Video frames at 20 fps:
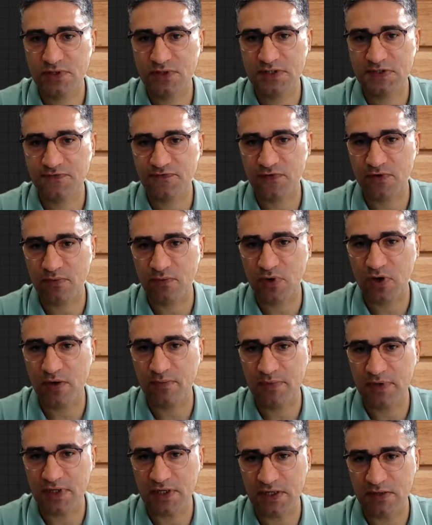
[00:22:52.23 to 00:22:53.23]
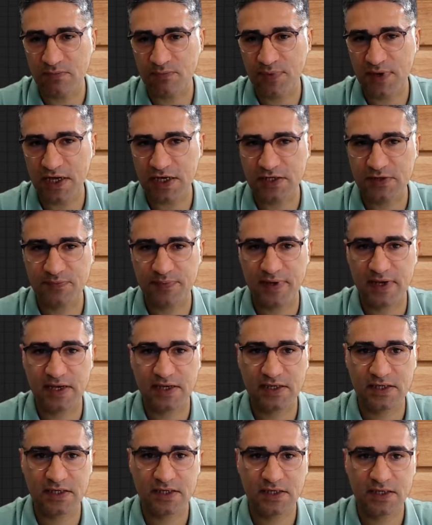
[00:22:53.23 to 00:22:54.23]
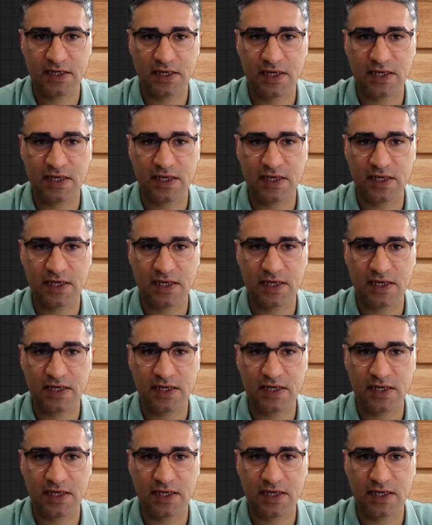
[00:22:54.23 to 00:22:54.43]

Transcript: it's from coming impact pack,